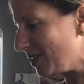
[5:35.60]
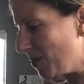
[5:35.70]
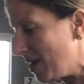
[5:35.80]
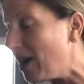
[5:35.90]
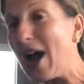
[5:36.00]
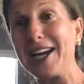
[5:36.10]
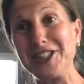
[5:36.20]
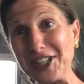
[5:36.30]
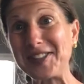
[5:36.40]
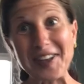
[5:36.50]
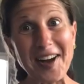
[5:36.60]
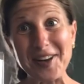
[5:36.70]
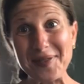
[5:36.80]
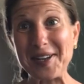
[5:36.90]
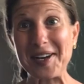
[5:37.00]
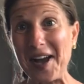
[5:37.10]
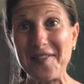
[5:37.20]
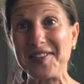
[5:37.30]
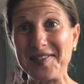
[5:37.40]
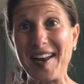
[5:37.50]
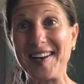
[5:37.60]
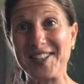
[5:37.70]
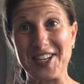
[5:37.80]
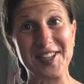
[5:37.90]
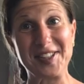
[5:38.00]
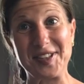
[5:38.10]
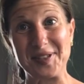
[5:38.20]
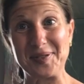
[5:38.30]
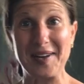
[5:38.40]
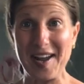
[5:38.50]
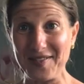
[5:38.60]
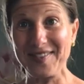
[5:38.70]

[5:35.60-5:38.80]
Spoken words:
So I just got it. Like, I haven't even had a chance to do